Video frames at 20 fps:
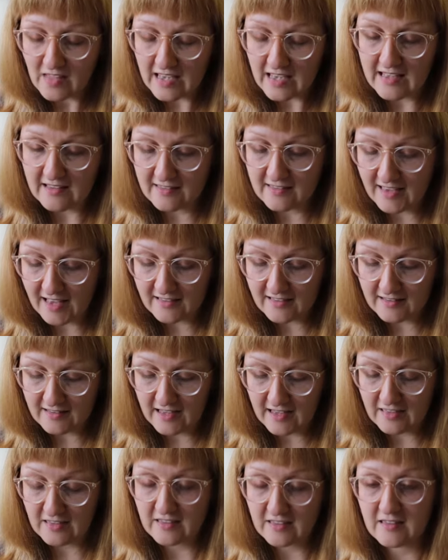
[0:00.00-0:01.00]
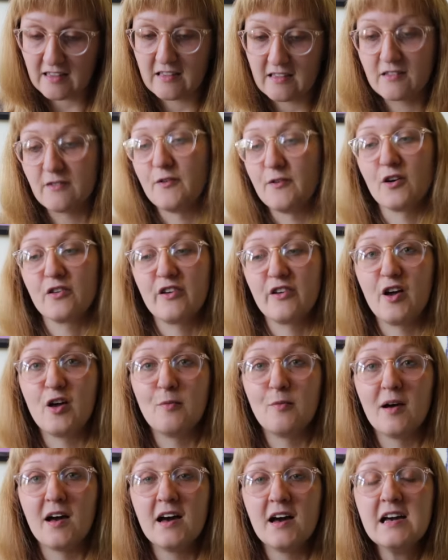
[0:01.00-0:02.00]
It's Saturday, the 6th of
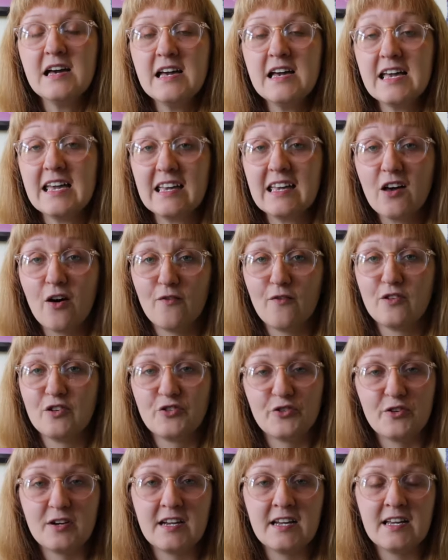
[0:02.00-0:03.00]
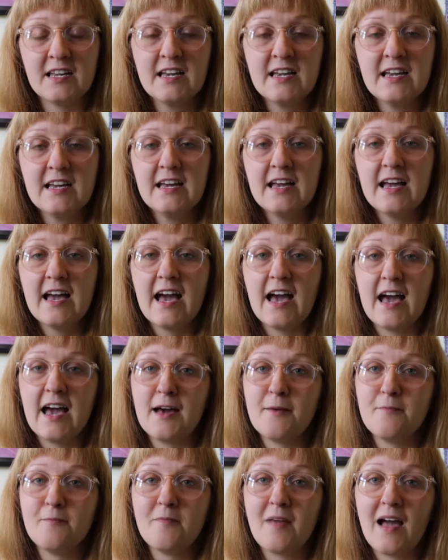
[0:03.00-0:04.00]
October, in Coventry,
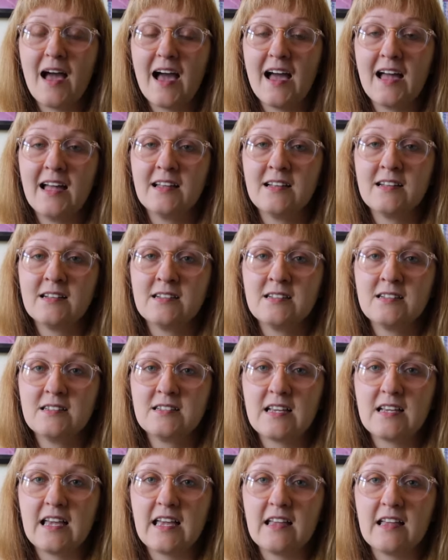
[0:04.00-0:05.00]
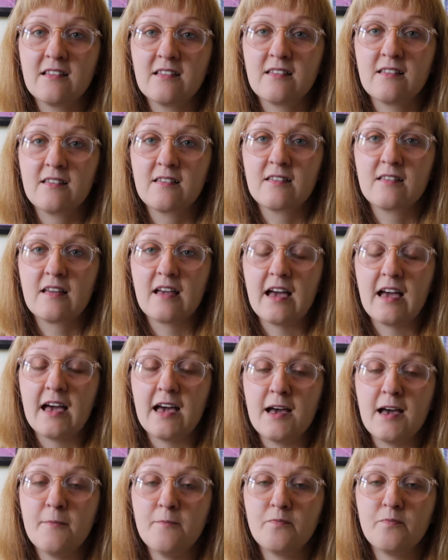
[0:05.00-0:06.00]
and it's
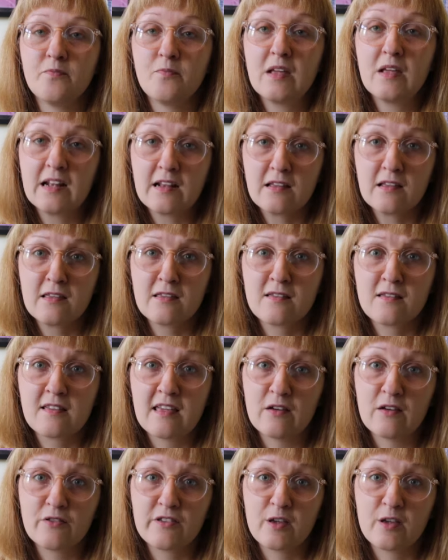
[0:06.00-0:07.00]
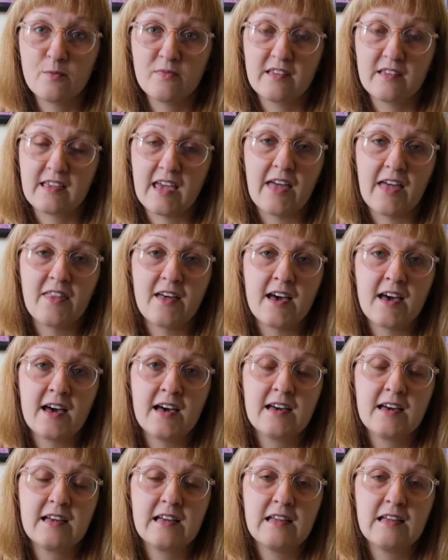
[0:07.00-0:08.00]
Midlands guilds come
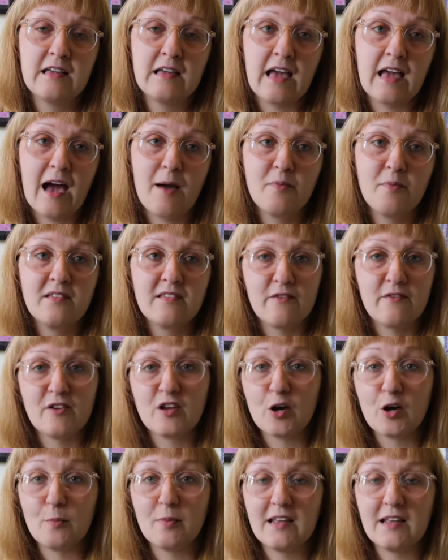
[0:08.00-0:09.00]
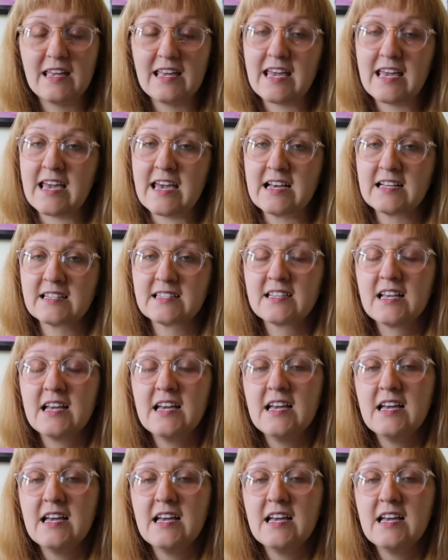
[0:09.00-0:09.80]
together. It happens every couple of years.